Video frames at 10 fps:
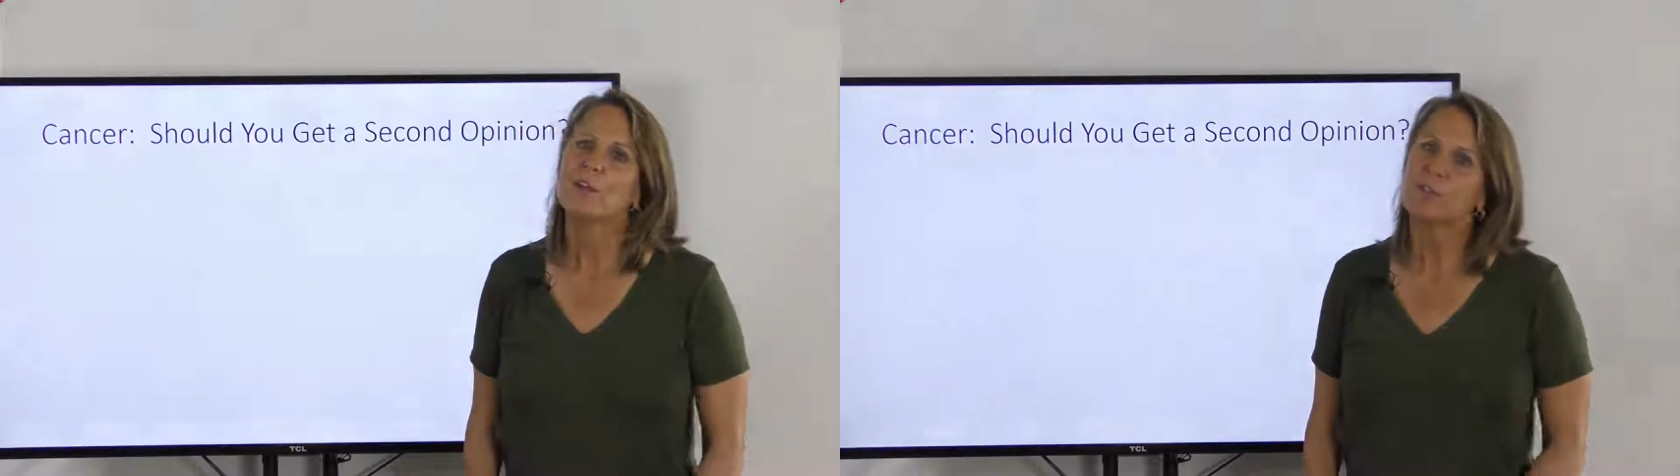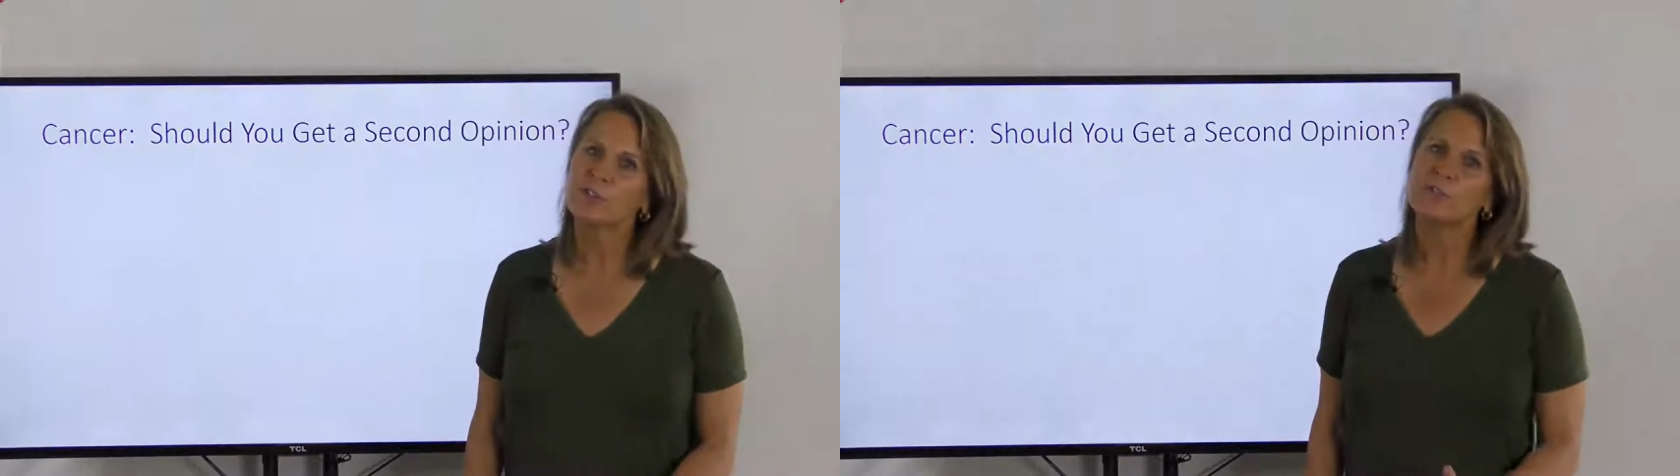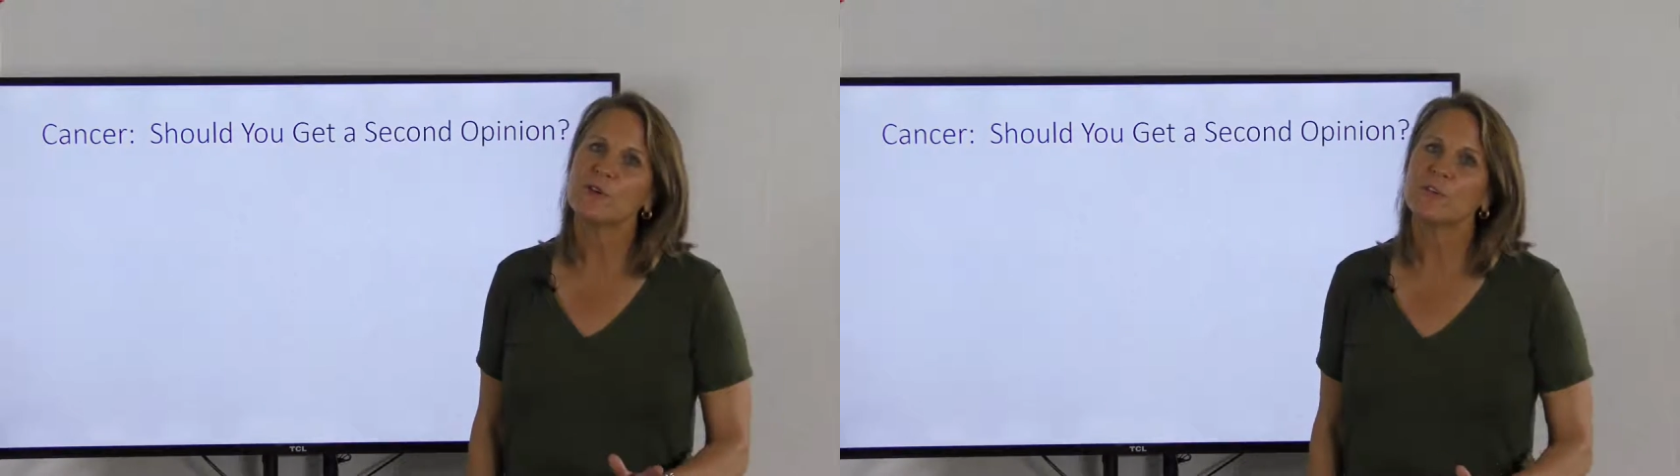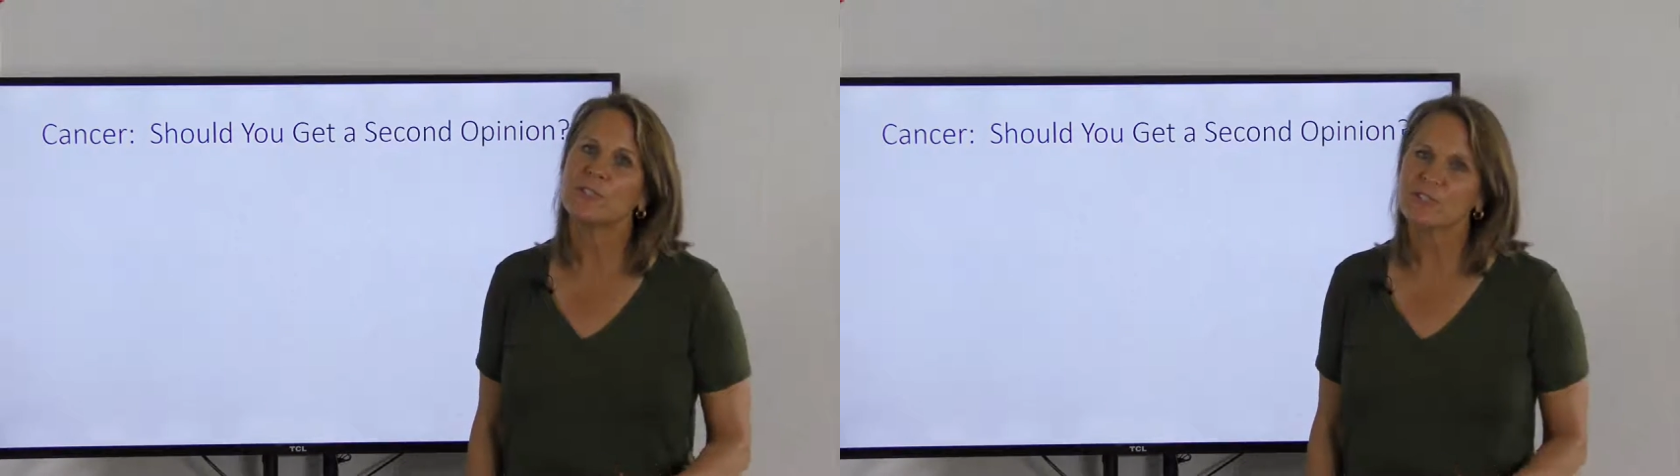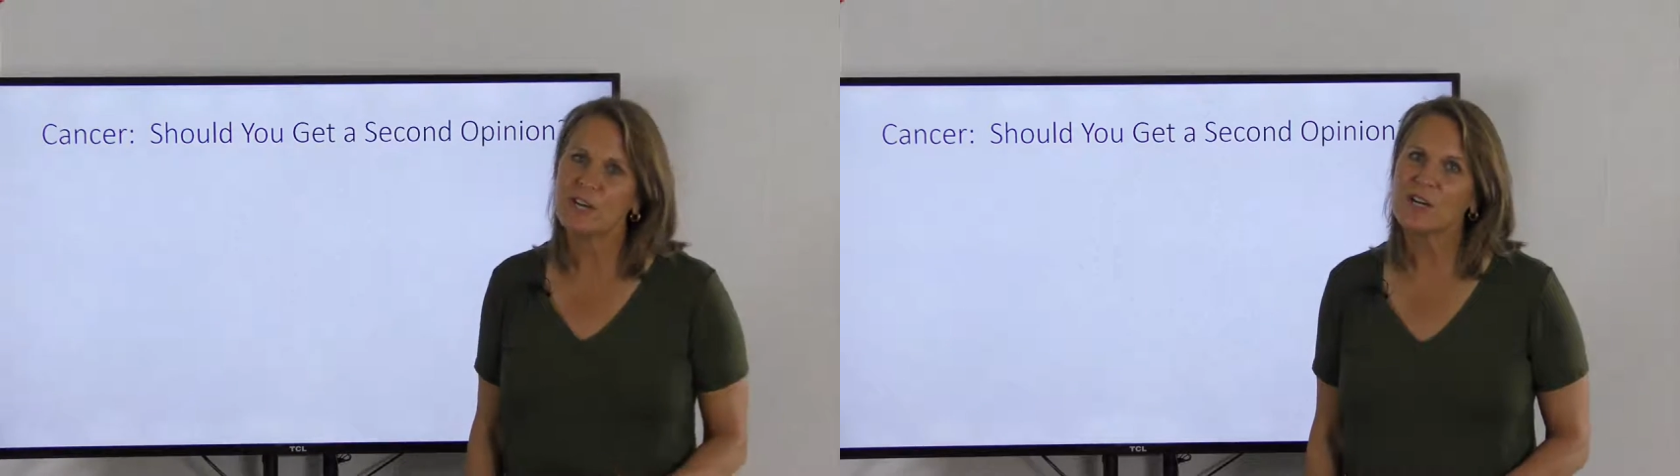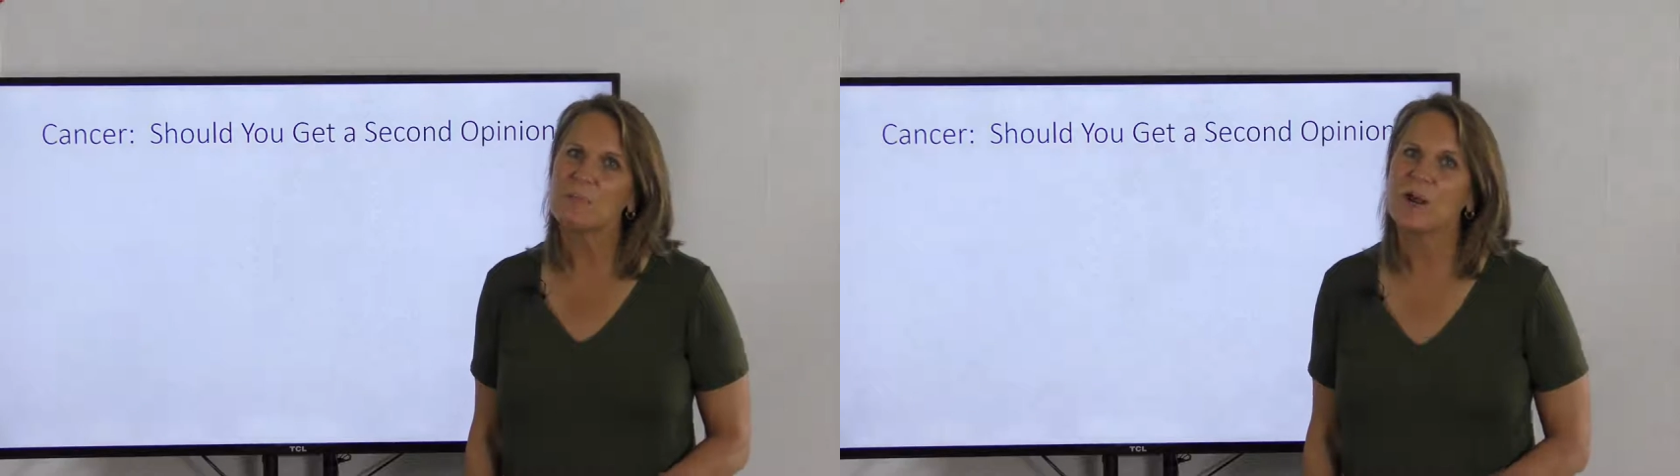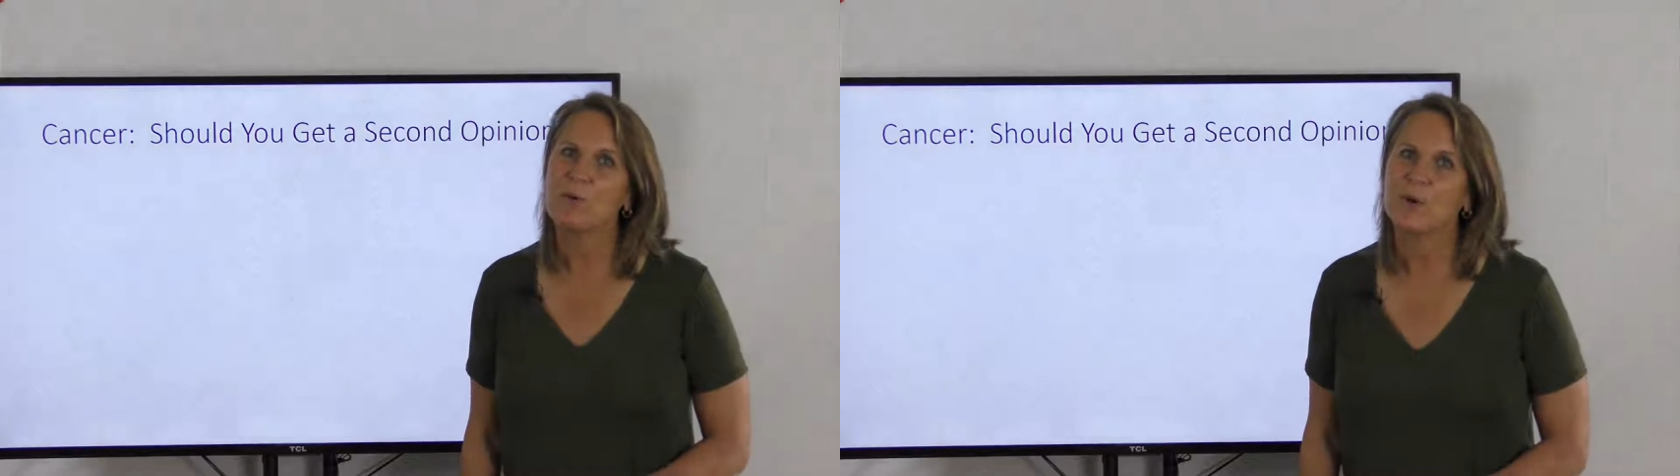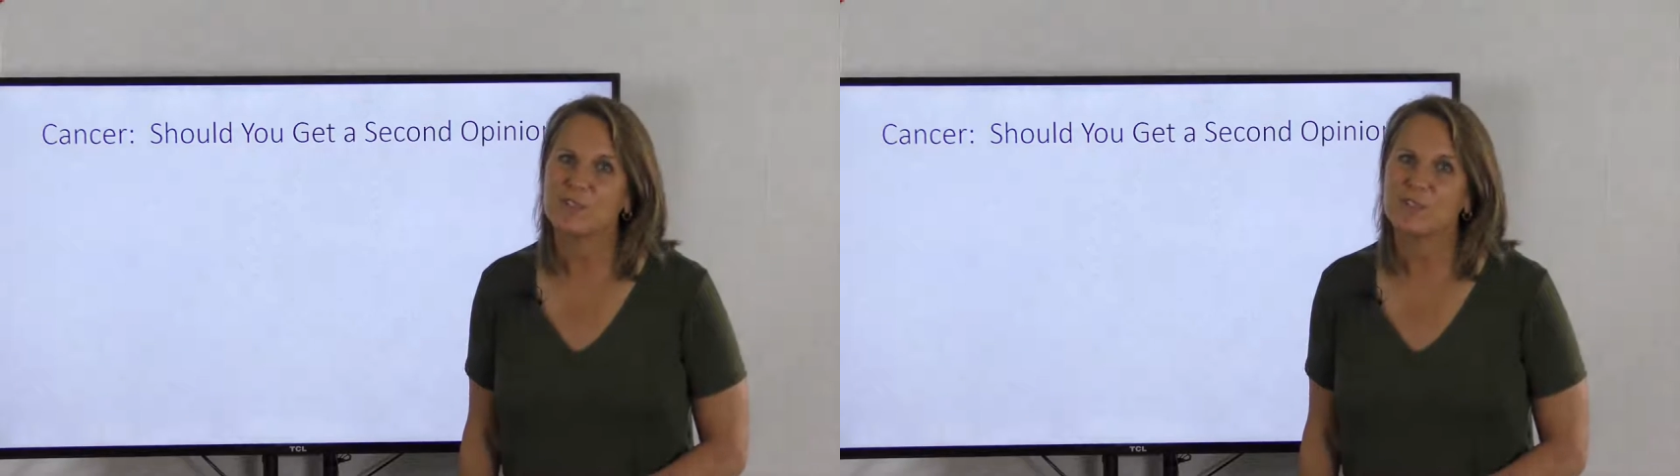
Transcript: First of all, let's talk about what